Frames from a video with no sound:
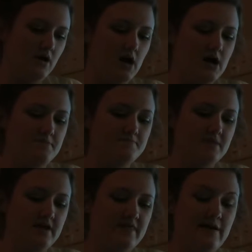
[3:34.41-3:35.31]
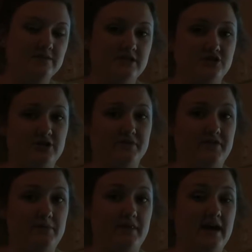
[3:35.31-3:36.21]
And that was interesting
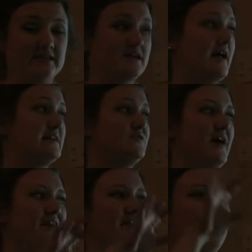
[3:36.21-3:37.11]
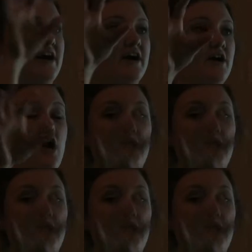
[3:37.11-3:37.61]
for them. They got to classify their